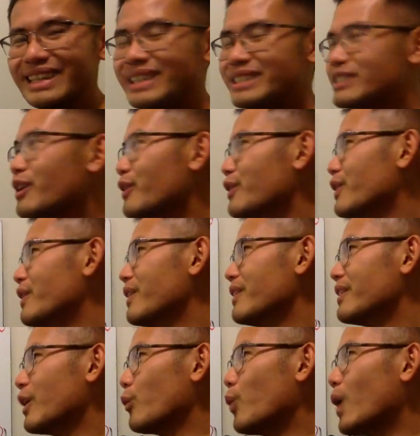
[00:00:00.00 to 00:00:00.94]
So
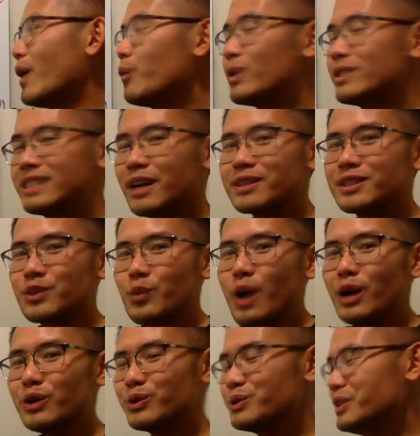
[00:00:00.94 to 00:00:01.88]
the one without
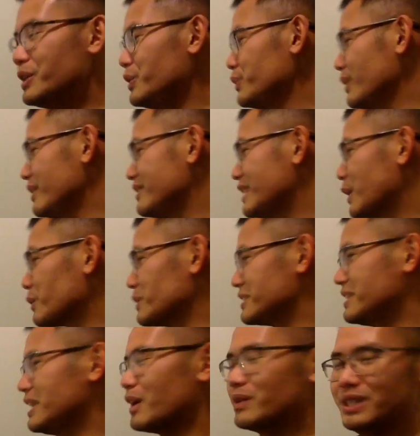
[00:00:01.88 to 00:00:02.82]
square root, you end up
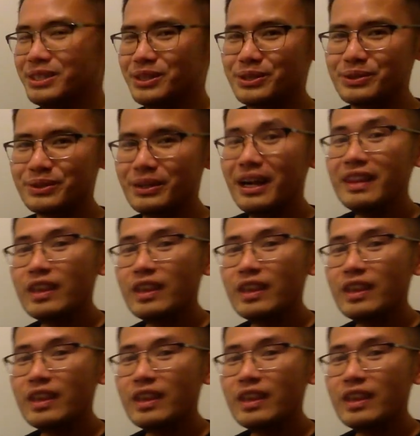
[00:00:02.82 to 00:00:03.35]
with ln 2.